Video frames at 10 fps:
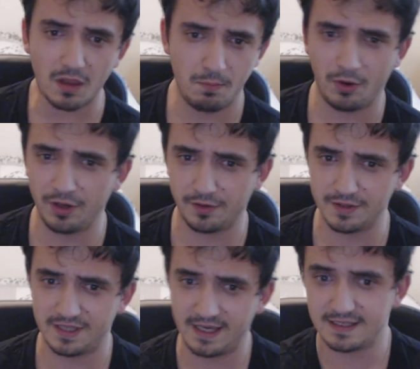Burning
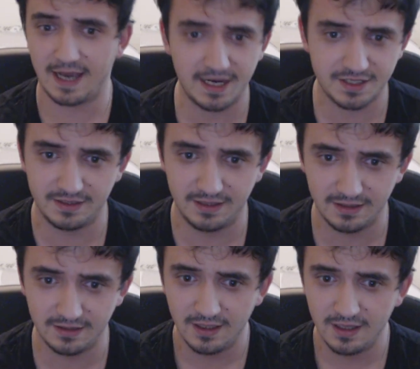Crusades. I actually
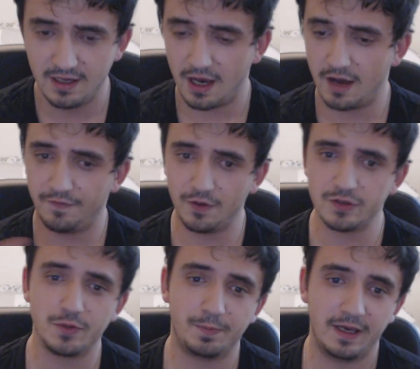didn't. For
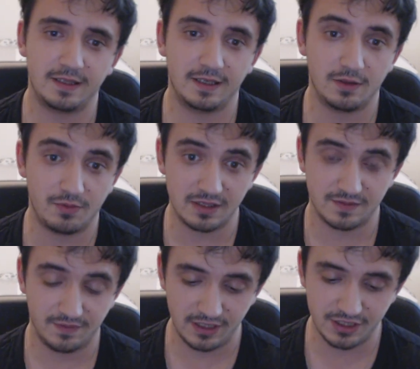those who played in a
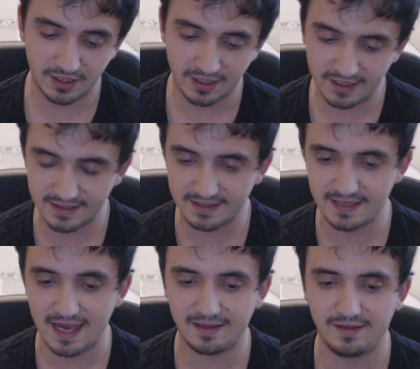Wrath of the Lich King, it's
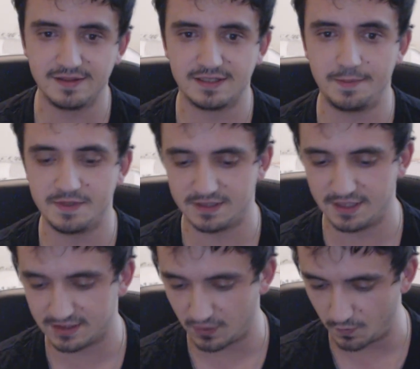exactly the same
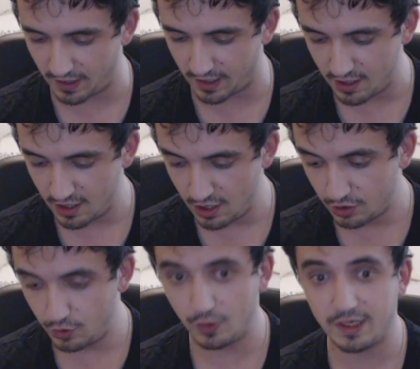system where
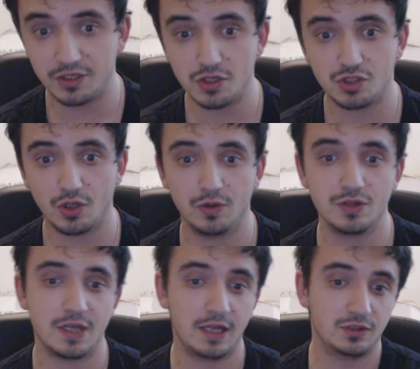you get your
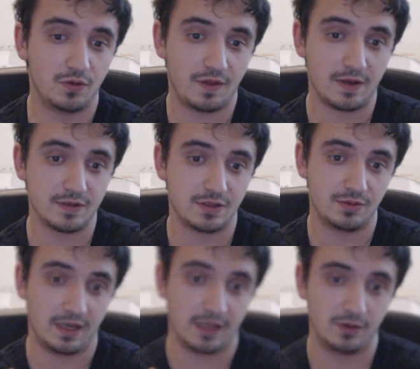shoulders at 2000
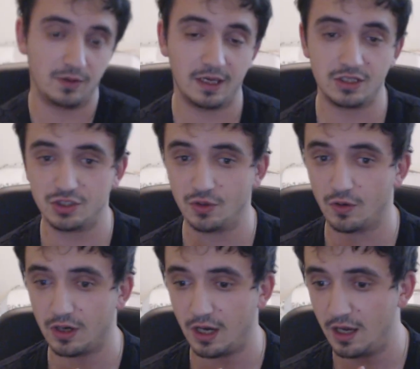rating, you get
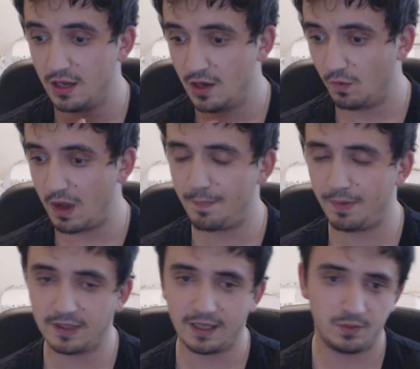your
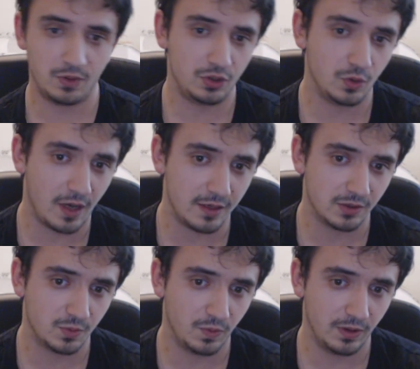weapon at
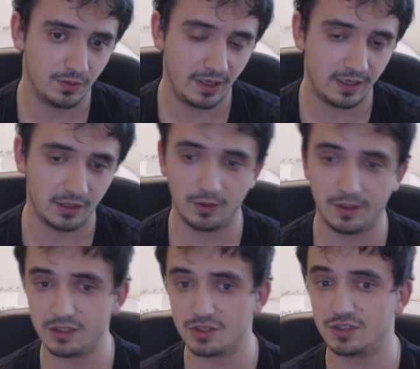2200 rating, you
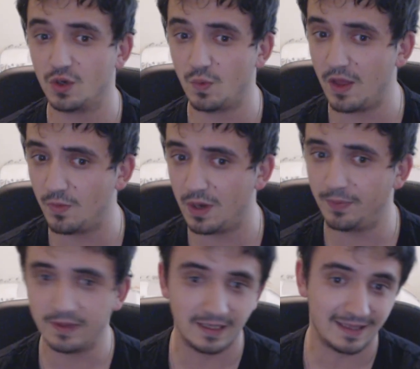get your tier 1
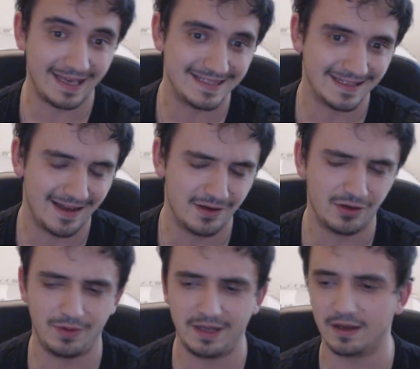weapon at
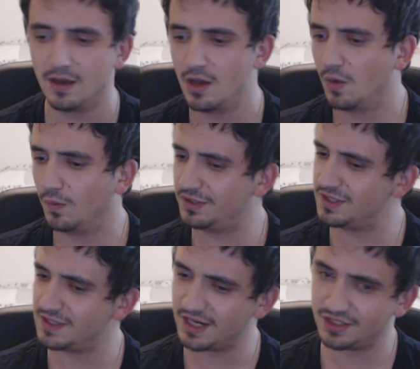1800 rating, which
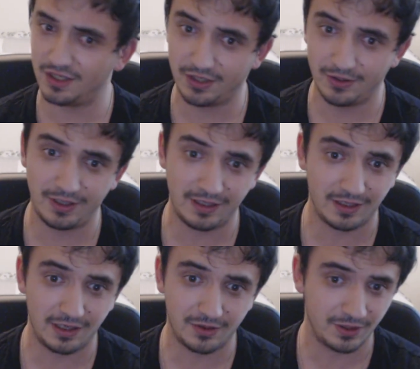is actually good.
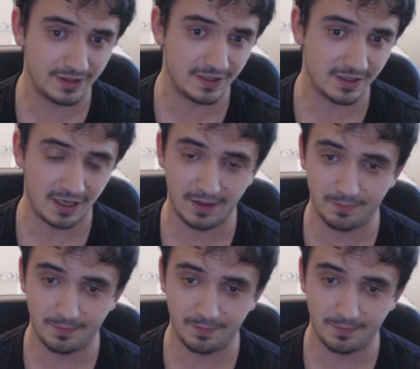It increases,